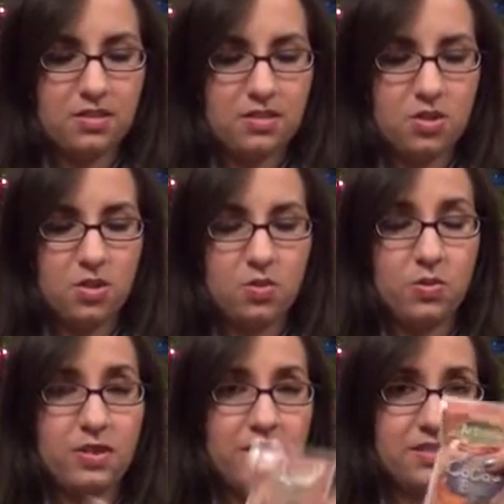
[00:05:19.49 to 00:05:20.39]

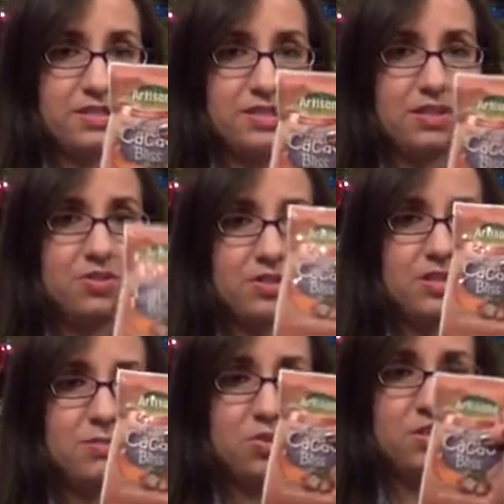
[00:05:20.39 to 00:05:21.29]
So this in a
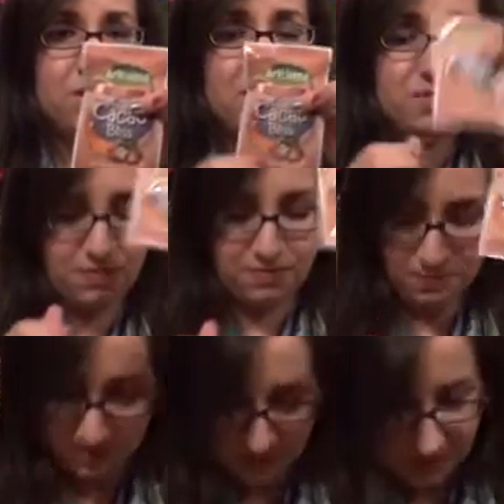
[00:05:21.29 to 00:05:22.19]
green smoothie,
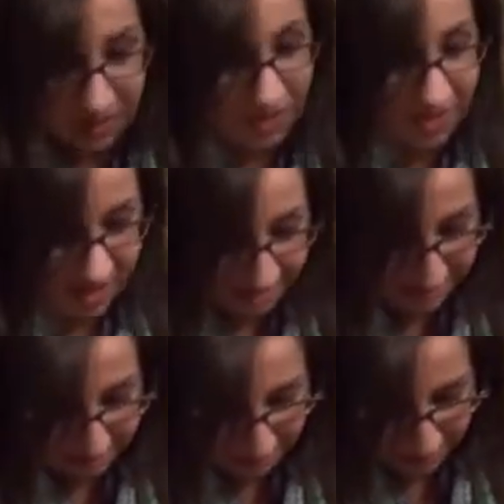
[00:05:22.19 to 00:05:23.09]

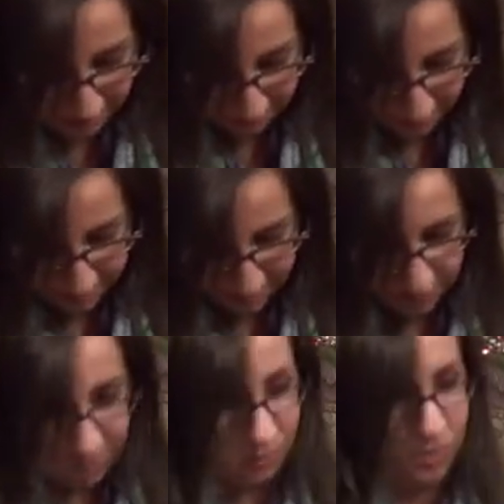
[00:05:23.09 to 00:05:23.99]
that, my
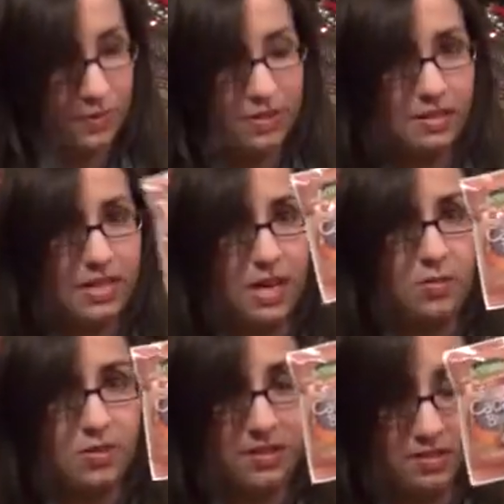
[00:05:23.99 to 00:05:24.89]
friends, would be
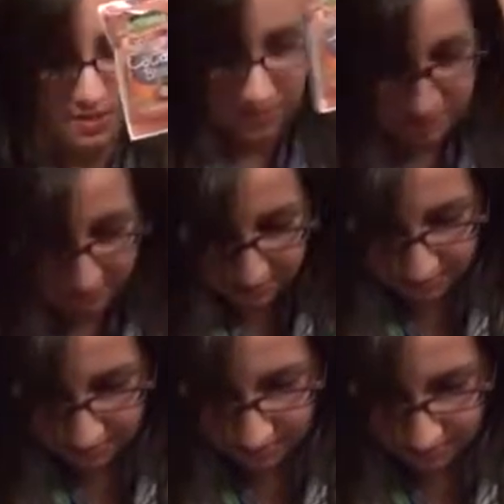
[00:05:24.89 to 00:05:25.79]
cacao bliss.
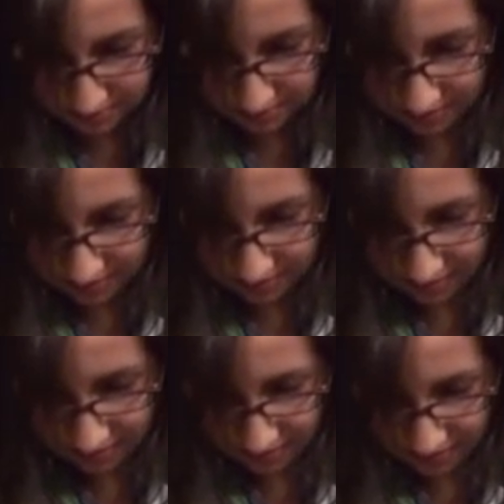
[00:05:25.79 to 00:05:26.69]
Yes,
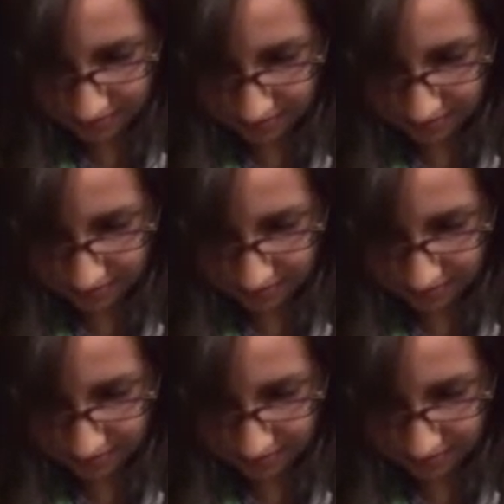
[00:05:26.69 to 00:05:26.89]
love